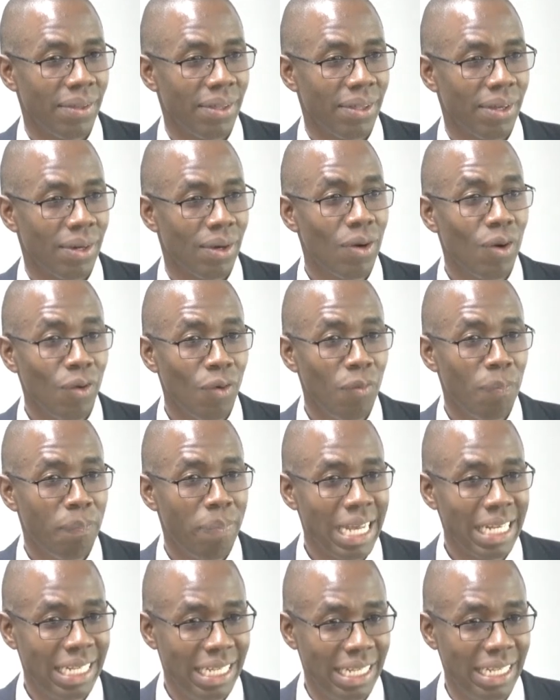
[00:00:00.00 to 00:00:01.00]
called
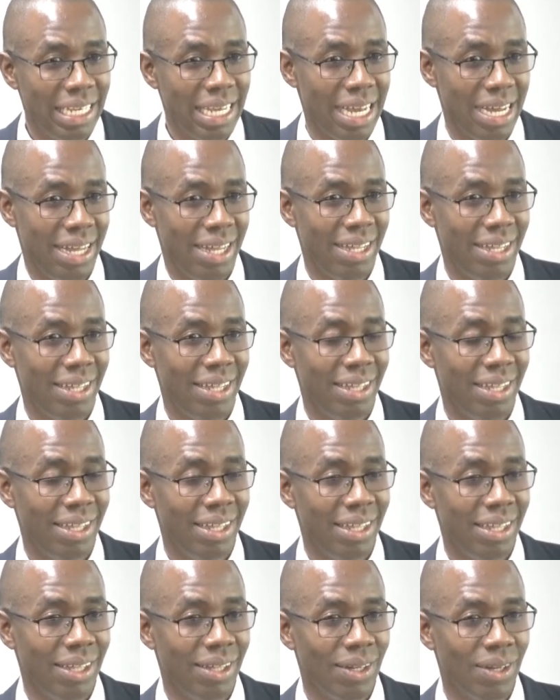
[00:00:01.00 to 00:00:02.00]
Persia,
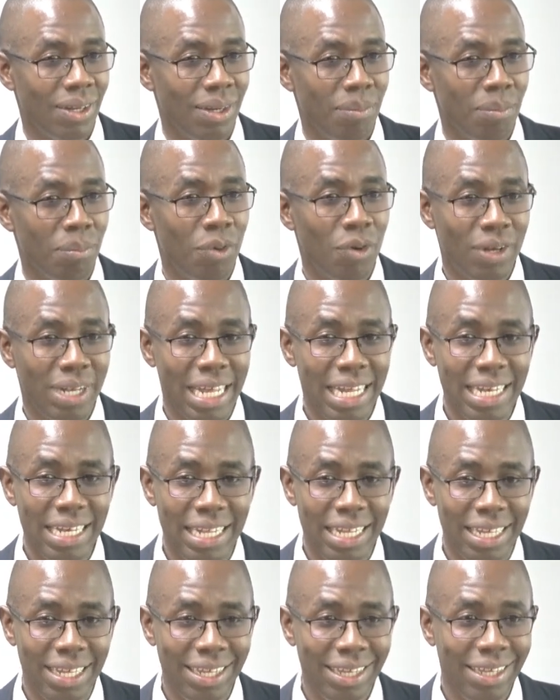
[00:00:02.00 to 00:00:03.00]
modern
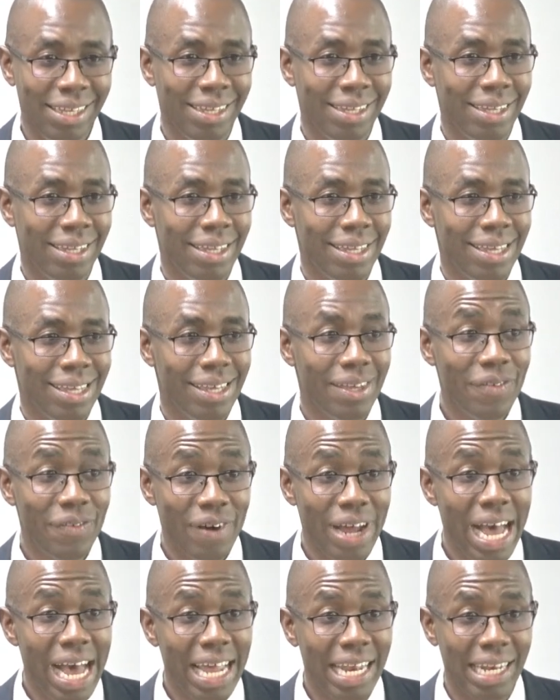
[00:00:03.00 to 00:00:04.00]
day
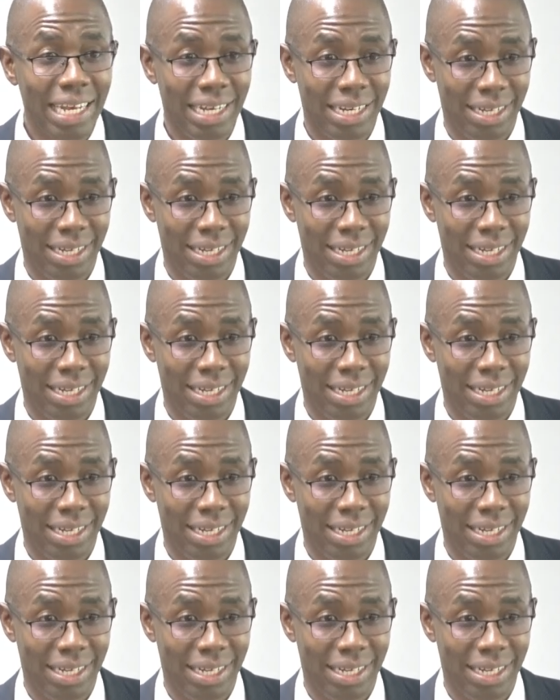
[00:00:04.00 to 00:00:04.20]
Iran.